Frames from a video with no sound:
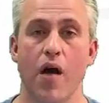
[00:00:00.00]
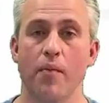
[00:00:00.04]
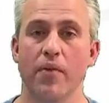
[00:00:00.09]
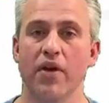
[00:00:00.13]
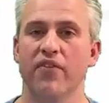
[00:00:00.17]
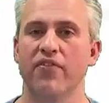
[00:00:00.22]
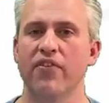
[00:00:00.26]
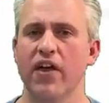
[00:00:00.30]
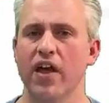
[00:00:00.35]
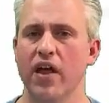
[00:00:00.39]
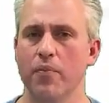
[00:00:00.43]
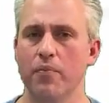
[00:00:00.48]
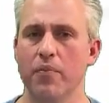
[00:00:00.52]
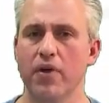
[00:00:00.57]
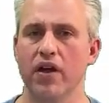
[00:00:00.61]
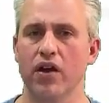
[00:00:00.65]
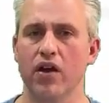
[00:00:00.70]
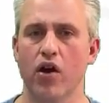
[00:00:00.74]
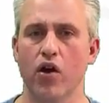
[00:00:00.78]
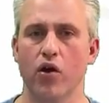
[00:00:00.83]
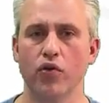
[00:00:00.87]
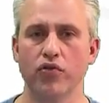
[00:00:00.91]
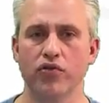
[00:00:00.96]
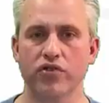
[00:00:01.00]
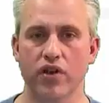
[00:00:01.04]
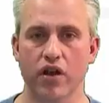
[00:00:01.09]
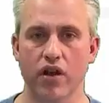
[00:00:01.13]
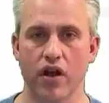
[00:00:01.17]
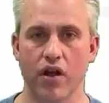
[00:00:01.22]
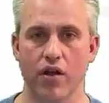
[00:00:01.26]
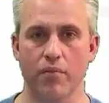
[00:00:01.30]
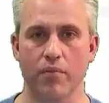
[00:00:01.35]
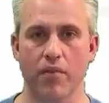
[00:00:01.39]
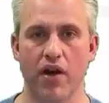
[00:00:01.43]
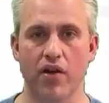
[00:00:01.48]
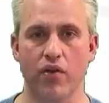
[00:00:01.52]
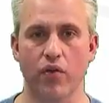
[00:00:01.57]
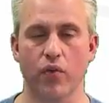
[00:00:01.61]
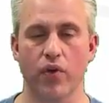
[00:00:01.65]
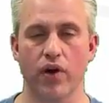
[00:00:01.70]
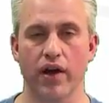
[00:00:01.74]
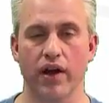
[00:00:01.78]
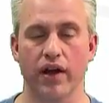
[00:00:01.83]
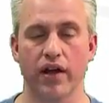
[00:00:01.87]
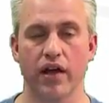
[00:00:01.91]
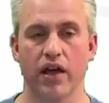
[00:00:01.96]
If it had been a hosted hunt, by the
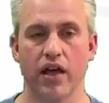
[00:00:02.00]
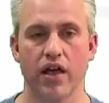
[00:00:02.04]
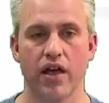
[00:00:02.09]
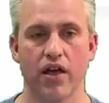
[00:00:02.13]
way,